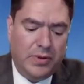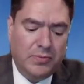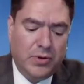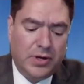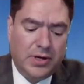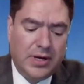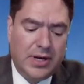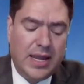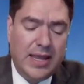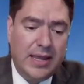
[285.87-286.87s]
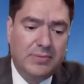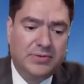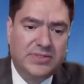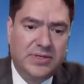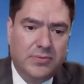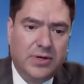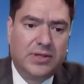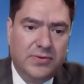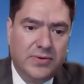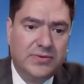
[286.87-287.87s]
We were able to
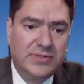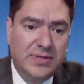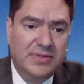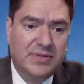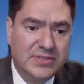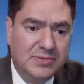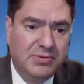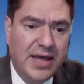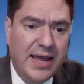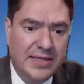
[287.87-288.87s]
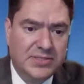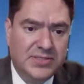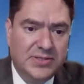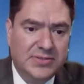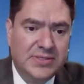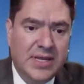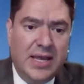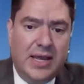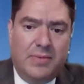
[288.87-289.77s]
work through some of the supply issues.